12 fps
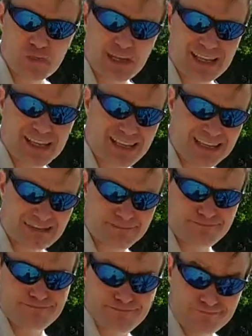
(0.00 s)
and I can't
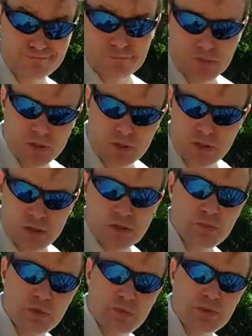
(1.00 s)

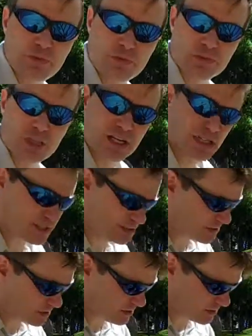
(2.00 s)
read between the
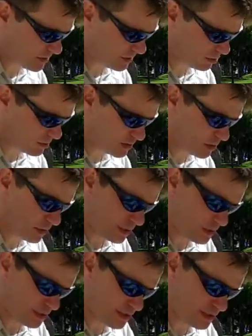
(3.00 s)
lines to get what's going
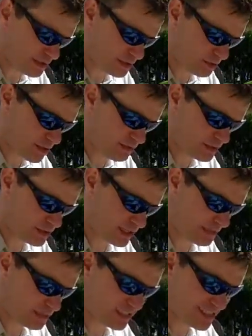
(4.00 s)
on. So
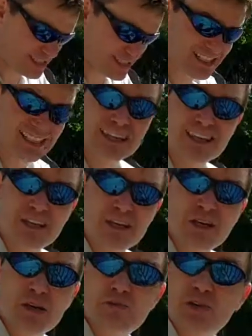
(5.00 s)
oftentimes I say that
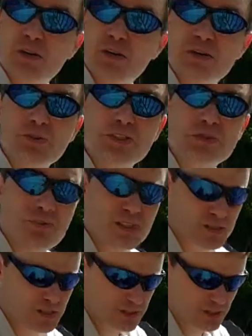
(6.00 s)
poetry is
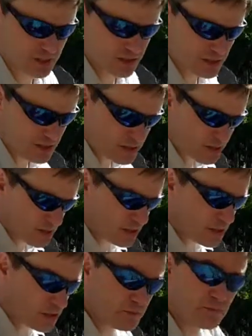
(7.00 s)
best done as
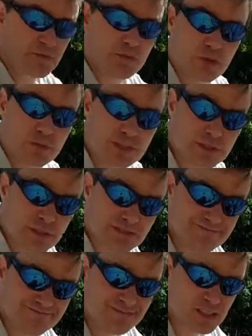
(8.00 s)
uh, performance art,
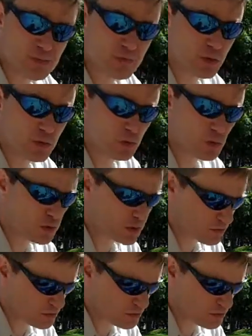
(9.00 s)
spoken word.